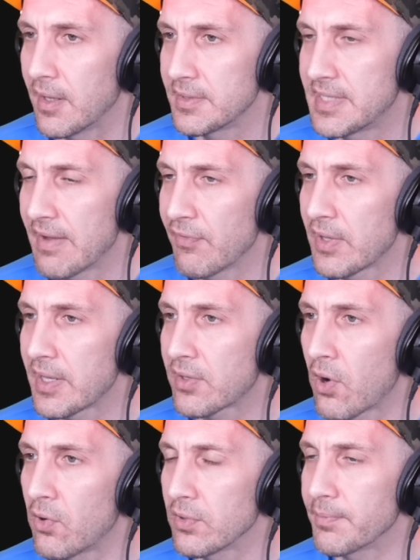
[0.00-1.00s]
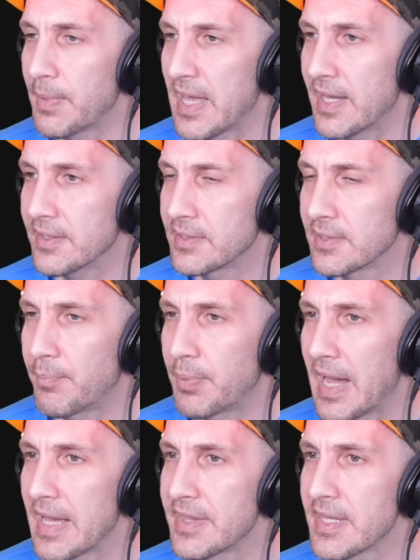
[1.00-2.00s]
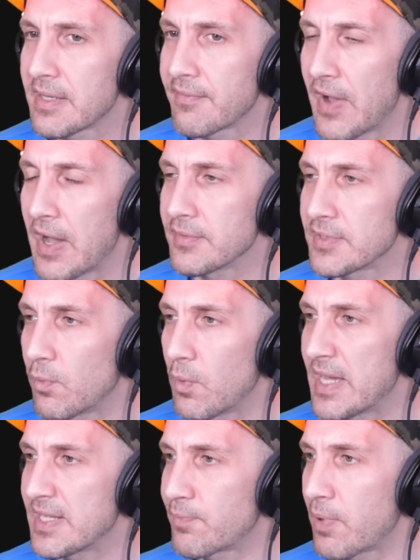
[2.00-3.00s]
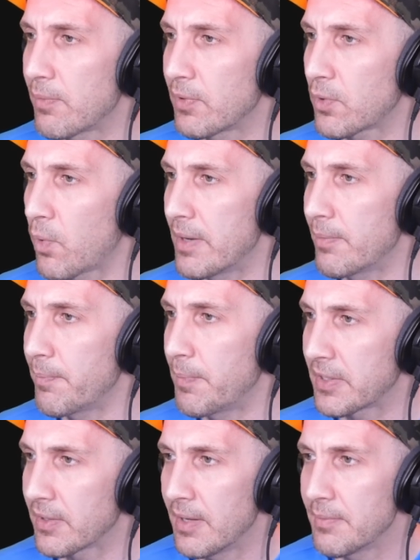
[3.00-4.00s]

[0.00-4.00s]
Definitely a cult band, but I think Fountains of Wayne's probably quite a bit bigger.